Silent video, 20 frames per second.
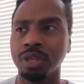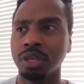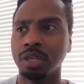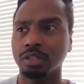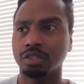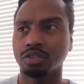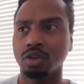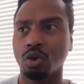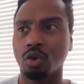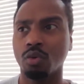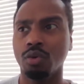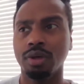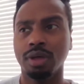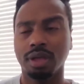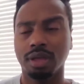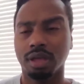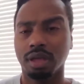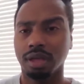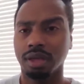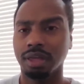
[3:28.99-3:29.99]
So
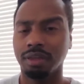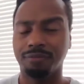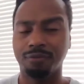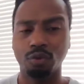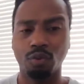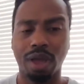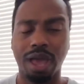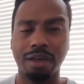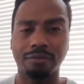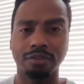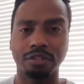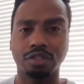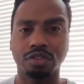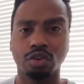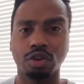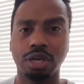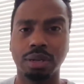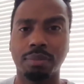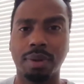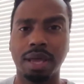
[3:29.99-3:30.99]
if you have a
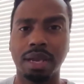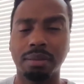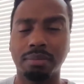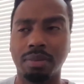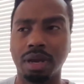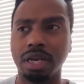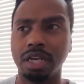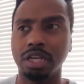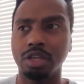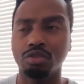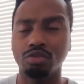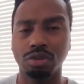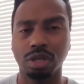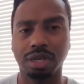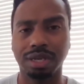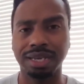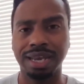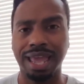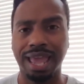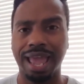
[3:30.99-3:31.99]
certain amount of money you're
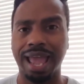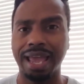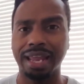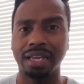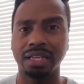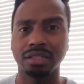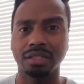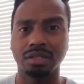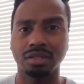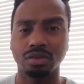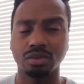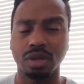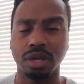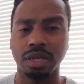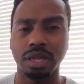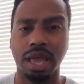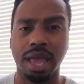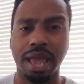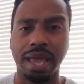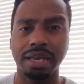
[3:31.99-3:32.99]
looking to add
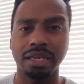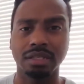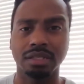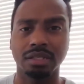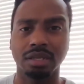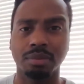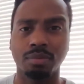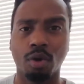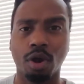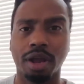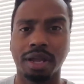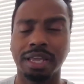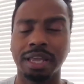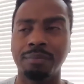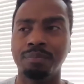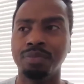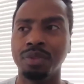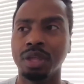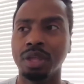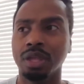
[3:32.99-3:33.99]
into the
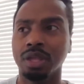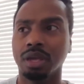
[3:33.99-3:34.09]
market,